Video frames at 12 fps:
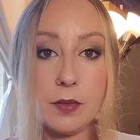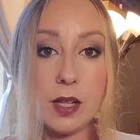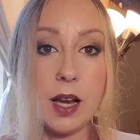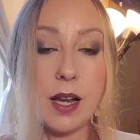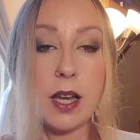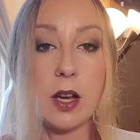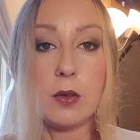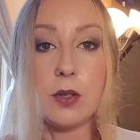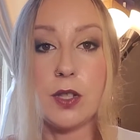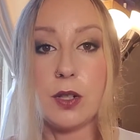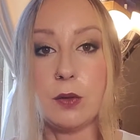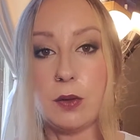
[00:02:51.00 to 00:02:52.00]
I go
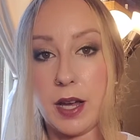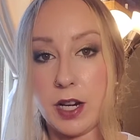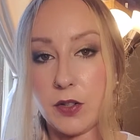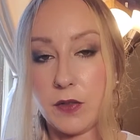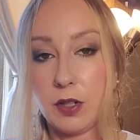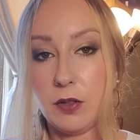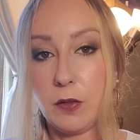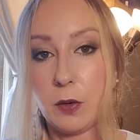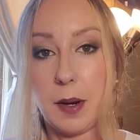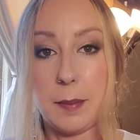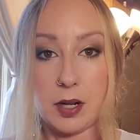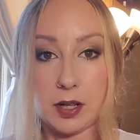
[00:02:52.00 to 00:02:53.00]
to Nashville for
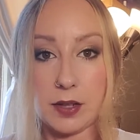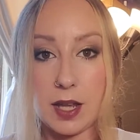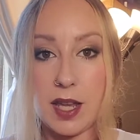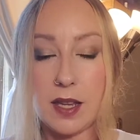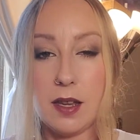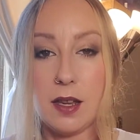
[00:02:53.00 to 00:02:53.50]
my birthday,